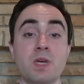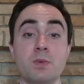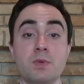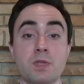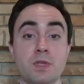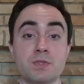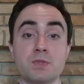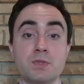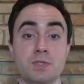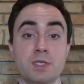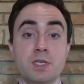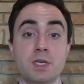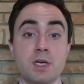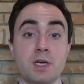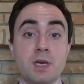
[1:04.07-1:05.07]
we'll also
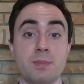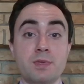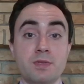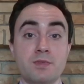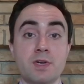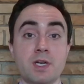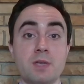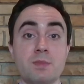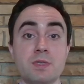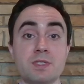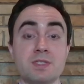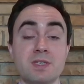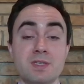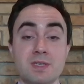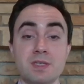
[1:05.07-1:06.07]
see a couple of arguments
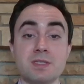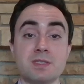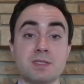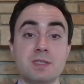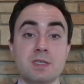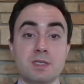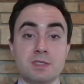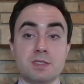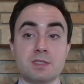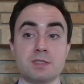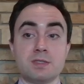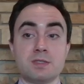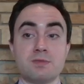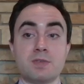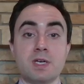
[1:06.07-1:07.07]
against the
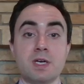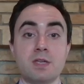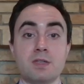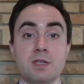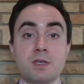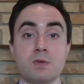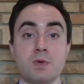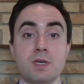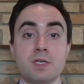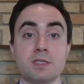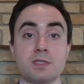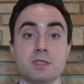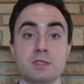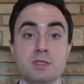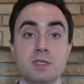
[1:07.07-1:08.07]
existence of God that Aquinas
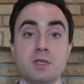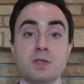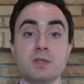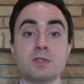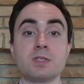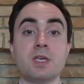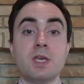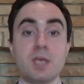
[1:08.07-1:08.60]
considers.